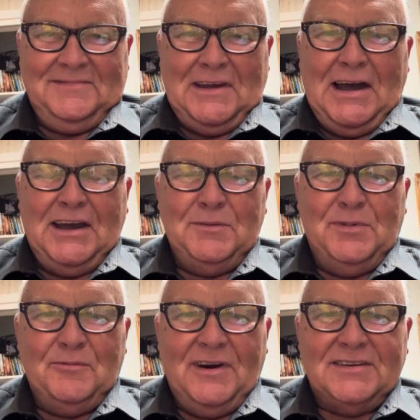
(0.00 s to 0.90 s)
I had
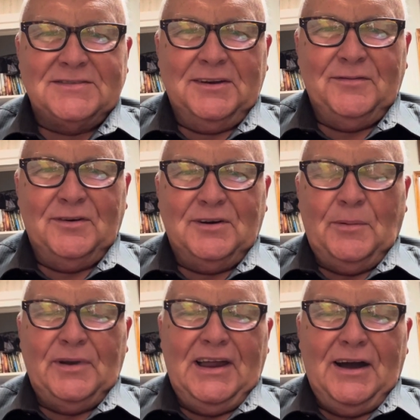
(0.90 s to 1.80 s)
been resting for a
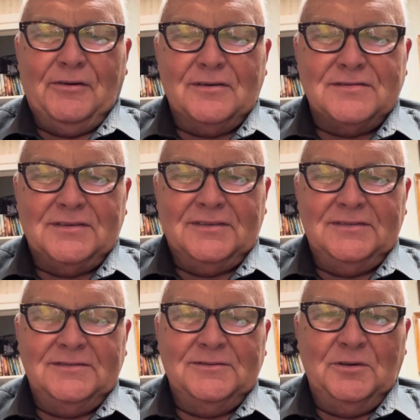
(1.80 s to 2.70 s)
couple hours and
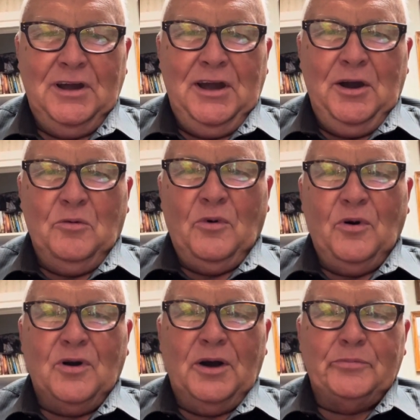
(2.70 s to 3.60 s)

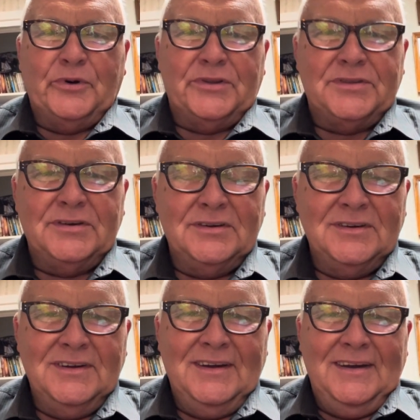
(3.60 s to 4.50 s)
woke up with
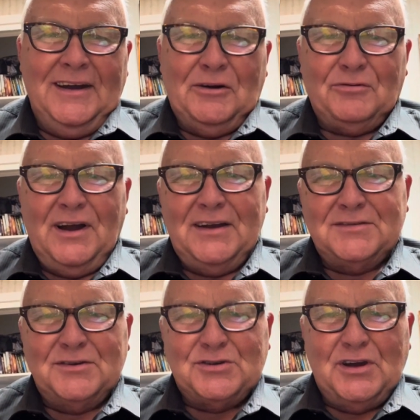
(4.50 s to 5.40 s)
a rise
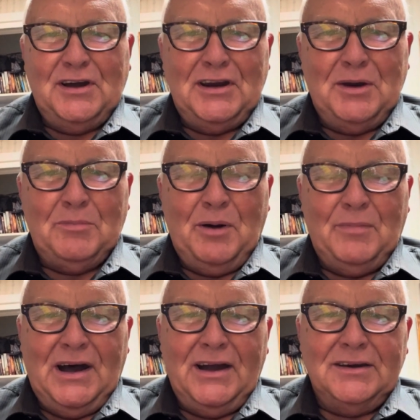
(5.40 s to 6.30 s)
and shine on my
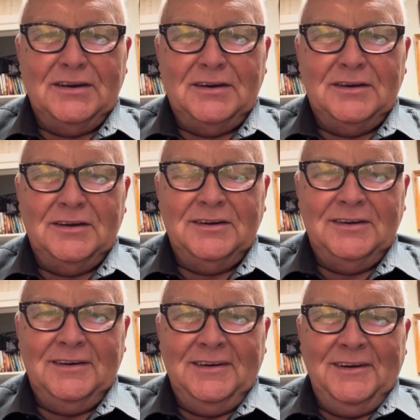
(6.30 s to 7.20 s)
mind and
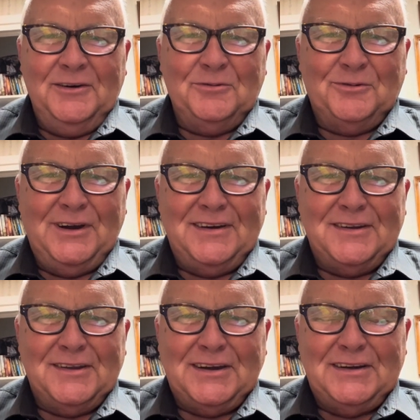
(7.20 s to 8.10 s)
went to
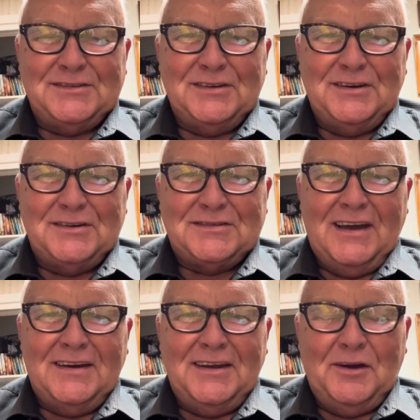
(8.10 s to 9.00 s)
the kitchen and
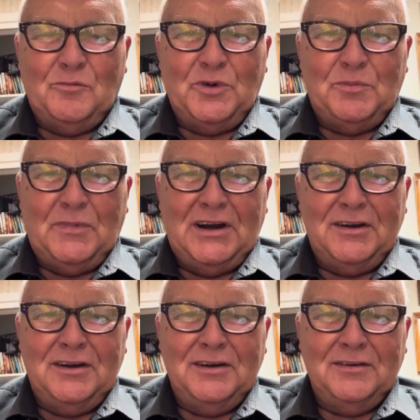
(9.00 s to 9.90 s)
sat down with
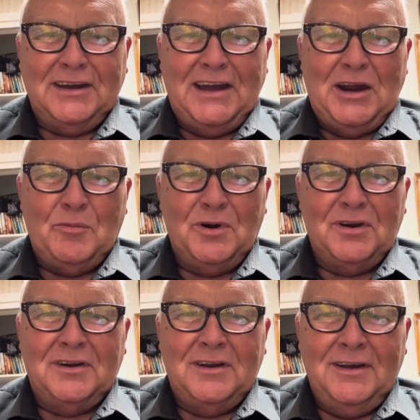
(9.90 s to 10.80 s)
my camera
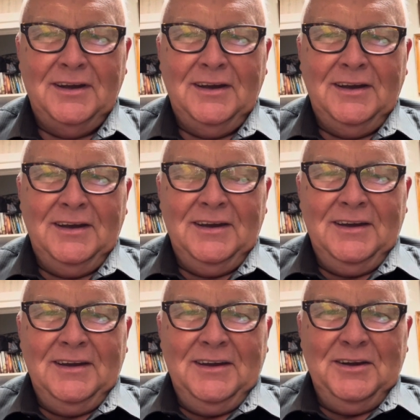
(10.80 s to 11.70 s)
and
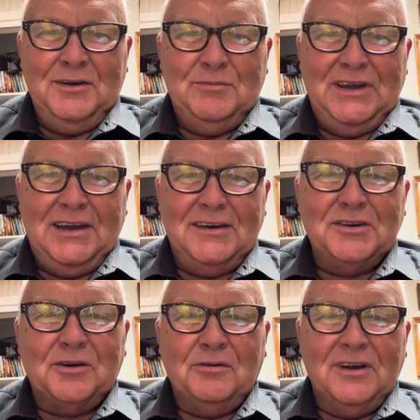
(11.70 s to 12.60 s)
began to
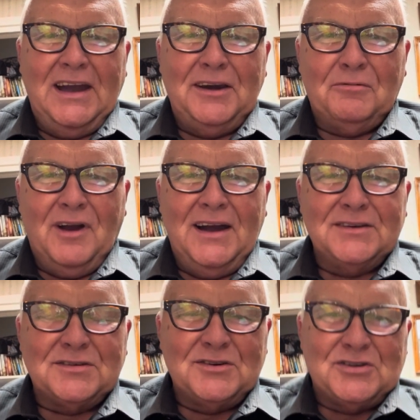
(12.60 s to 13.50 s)
create a rise
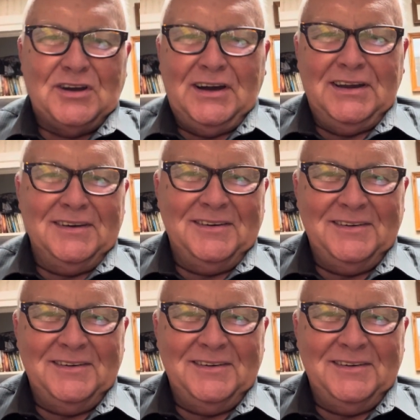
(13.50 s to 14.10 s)
and shine